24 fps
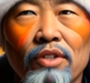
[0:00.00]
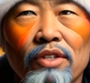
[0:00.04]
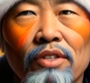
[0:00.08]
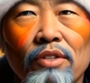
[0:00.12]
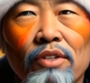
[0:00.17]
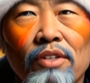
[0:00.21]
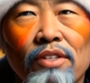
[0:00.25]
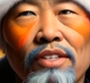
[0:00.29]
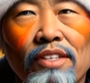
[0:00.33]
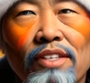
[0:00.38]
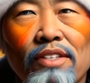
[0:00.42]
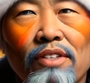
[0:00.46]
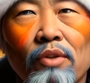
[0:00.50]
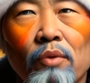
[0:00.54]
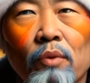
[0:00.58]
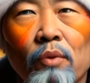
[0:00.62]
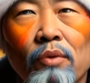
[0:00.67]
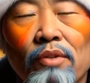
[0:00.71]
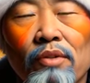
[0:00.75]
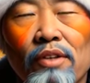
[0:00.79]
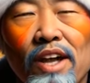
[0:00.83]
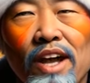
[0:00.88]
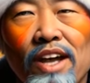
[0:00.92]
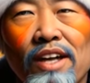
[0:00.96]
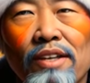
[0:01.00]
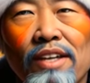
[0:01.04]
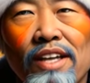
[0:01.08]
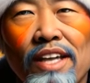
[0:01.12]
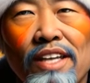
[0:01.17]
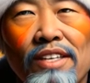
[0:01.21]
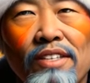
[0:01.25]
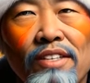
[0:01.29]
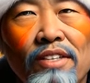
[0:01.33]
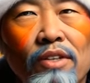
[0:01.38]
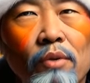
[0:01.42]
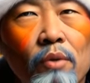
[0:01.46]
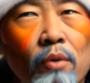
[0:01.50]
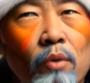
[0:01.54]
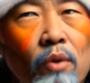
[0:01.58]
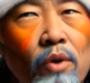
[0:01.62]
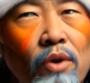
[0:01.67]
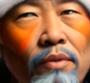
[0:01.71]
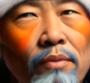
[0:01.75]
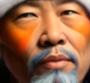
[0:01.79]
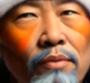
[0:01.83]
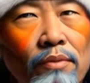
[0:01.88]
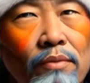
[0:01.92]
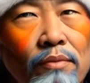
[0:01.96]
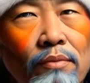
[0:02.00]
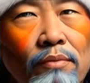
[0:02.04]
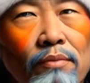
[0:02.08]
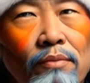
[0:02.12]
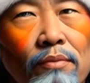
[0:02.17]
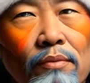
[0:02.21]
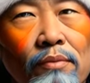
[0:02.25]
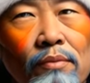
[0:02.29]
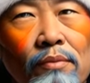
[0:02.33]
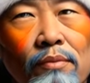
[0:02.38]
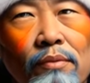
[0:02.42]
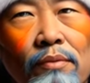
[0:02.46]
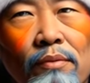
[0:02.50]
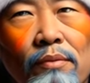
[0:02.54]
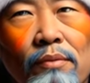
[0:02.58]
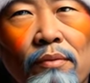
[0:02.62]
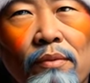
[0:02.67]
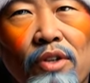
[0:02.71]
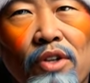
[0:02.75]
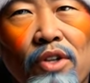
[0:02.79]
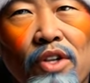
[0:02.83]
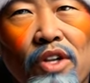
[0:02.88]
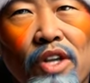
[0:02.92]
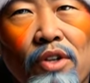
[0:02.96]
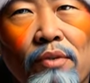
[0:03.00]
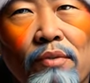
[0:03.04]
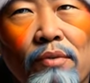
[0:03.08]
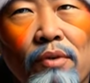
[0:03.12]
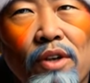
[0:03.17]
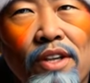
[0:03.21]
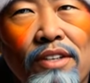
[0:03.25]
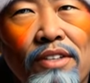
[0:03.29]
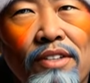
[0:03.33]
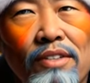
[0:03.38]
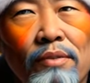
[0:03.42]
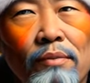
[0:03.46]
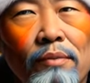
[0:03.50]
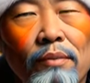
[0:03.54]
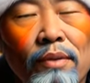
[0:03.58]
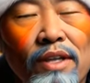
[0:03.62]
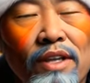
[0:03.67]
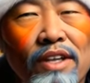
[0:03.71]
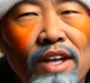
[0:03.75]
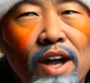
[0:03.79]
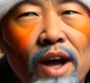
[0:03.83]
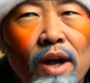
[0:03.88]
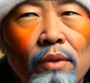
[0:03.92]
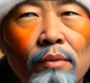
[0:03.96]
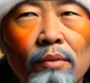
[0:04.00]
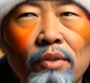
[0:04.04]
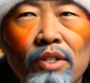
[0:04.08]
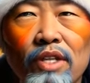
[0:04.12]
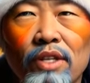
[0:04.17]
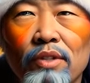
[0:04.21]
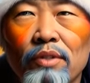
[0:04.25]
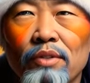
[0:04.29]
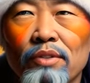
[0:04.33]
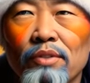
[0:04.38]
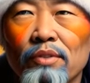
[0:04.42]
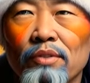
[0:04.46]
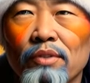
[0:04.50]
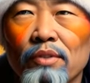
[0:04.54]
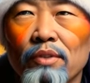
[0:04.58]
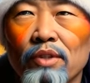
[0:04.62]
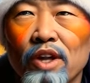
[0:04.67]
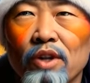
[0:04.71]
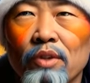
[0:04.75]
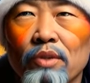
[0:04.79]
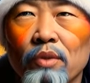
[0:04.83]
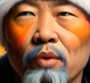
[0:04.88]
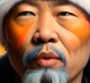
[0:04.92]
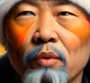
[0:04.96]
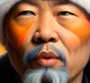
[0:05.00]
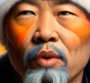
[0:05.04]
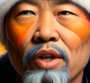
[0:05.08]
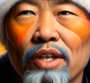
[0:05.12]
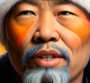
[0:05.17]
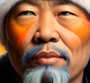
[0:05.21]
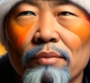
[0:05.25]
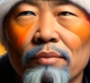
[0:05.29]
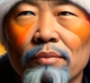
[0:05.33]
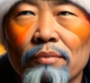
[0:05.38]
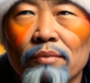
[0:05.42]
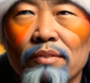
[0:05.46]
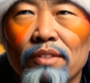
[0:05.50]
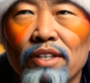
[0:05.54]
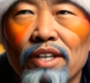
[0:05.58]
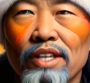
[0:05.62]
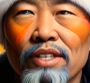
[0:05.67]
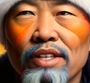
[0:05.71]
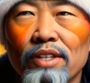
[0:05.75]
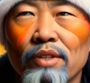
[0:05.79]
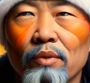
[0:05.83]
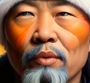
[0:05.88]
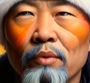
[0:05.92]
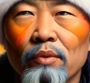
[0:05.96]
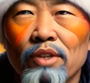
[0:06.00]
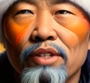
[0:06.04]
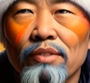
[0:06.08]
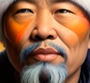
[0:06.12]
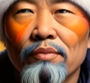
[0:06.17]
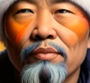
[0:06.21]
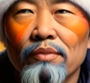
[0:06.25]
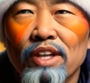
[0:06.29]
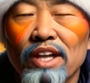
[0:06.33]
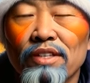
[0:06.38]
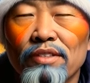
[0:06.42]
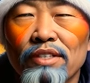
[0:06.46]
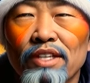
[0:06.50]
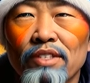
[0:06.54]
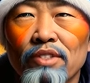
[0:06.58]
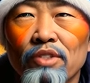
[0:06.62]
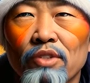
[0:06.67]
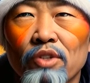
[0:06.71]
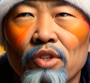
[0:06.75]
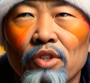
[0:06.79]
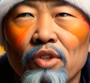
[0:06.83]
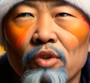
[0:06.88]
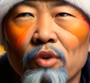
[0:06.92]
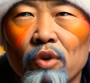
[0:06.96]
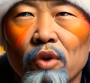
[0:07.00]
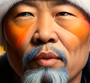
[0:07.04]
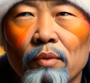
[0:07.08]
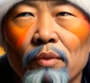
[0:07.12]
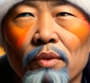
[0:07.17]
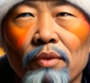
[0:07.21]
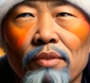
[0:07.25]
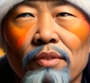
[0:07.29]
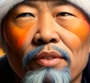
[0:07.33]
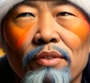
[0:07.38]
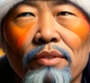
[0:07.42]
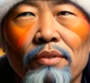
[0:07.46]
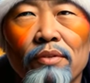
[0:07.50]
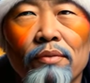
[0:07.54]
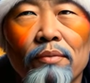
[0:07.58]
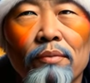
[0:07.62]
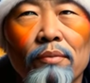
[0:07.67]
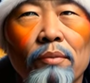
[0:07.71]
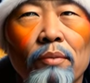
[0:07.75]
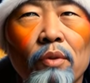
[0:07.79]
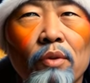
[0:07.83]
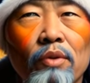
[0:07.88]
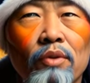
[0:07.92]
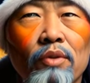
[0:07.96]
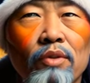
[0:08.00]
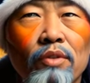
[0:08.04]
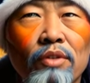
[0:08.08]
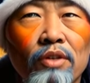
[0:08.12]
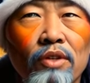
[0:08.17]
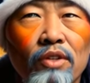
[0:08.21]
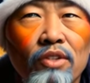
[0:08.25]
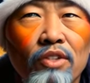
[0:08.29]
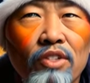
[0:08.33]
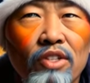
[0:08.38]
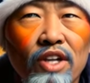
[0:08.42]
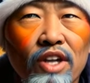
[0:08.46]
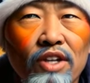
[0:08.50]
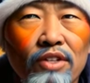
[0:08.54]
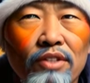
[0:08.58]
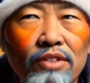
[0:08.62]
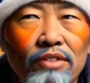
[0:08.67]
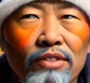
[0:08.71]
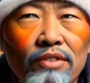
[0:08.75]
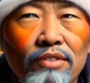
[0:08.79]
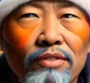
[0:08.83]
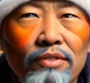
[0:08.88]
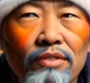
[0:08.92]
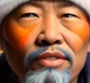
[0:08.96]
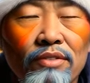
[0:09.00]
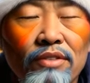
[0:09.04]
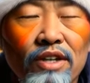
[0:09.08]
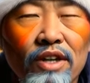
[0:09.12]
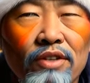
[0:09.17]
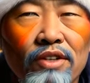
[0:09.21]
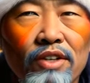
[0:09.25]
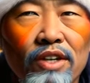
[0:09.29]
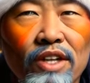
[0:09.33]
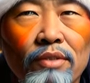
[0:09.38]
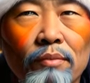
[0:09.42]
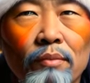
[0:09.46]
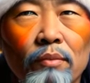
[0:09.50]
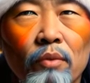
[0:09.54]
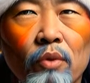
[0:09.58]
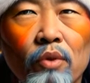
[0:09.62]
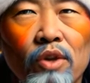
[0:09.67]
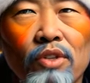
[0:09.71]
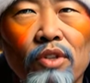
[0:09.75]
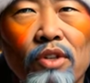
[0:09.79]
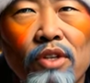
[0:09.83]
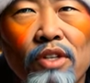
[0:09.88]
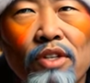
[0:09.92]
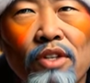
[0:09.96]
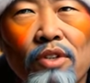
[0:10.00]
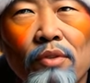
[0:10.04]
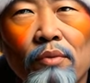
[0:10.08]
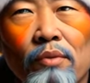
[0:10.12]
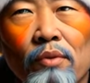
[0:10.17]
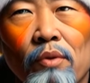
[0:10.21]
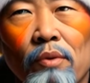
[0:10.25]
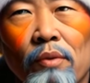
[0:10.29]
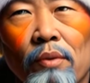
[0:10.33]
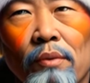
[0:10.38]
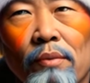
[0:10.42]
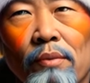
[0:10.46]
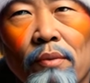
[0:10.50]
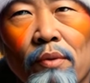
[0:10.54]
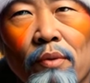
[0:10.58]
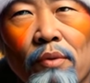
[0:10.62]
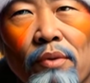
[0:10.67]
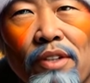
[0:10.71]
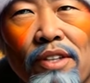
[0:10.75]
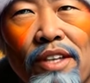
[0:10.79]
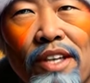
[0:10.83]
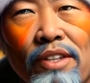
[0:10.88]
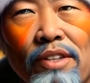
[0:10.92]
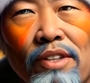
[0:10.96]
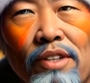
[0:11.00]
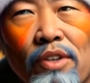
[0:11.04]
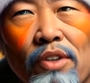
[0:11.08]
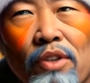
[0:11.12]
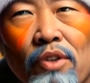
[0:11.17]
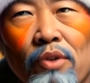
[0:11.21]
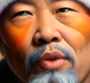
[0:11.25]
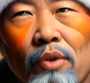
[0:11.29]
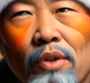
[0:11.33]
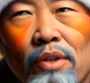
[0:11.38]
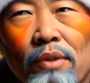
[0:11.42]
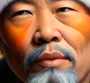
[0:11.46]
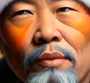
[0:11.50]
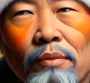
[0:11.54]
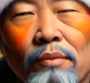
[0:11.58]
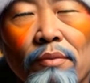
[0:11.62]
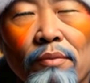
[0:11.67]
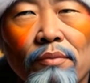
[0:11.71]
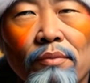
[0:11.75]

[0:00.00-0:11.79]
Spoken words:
success was not an easy one. She faced many obstacles along the way, including financial struggles, personal challenges, and prejudice from the music industry.